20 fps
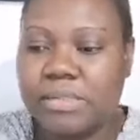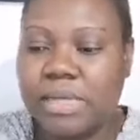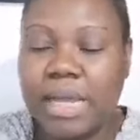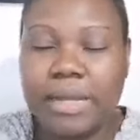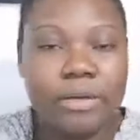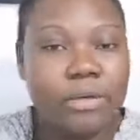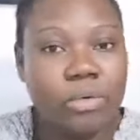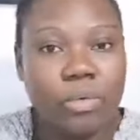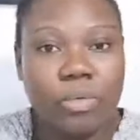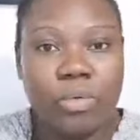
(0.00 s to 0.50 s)
I
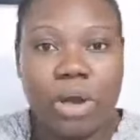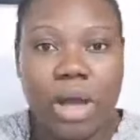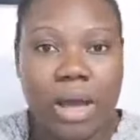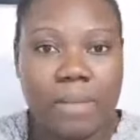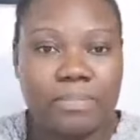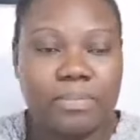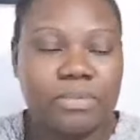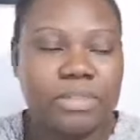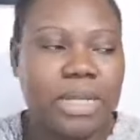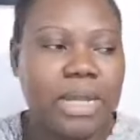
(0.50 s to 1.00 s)
don't know what
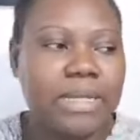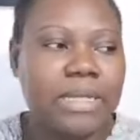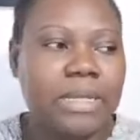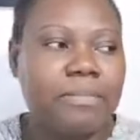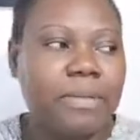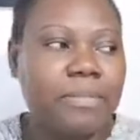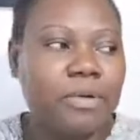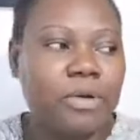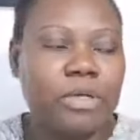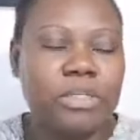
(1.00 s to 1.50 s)
happened that day,
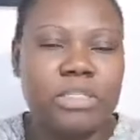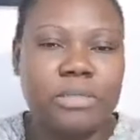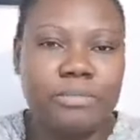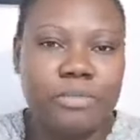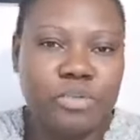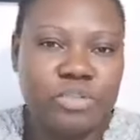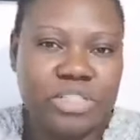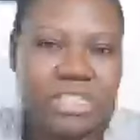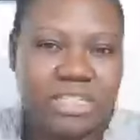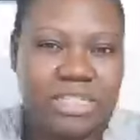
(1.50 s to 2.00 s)
maybe because the
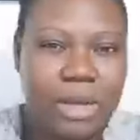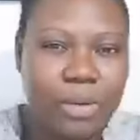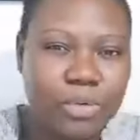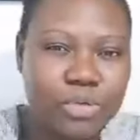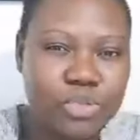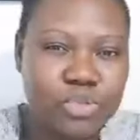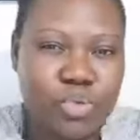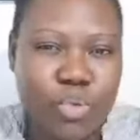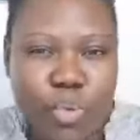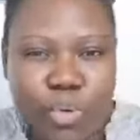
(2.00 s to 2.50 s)
music that
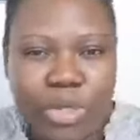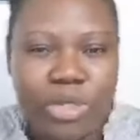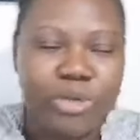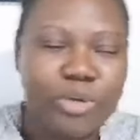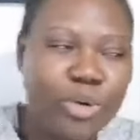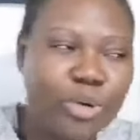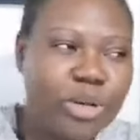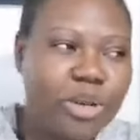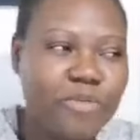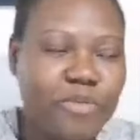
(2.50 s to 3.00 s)
was going
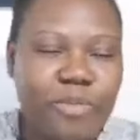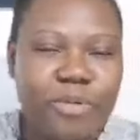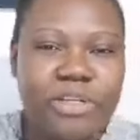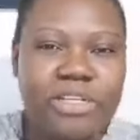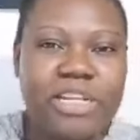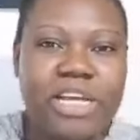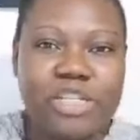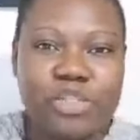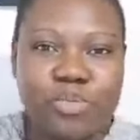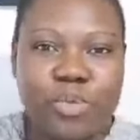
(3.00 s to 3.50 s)
on, everybody,
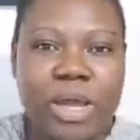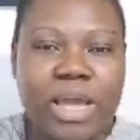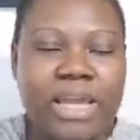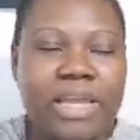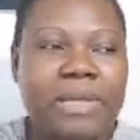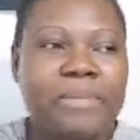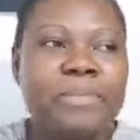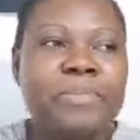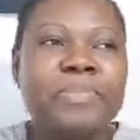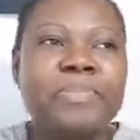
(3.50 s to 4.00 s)
that's why